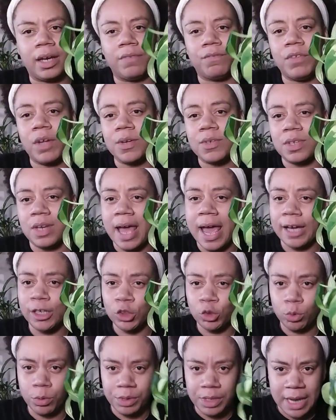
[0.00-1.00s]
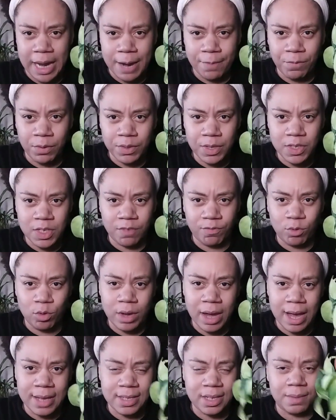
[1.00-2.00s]
If there's an actual name for this, if you
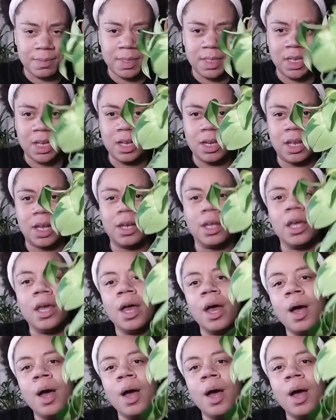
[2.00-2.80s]
guys have seen it,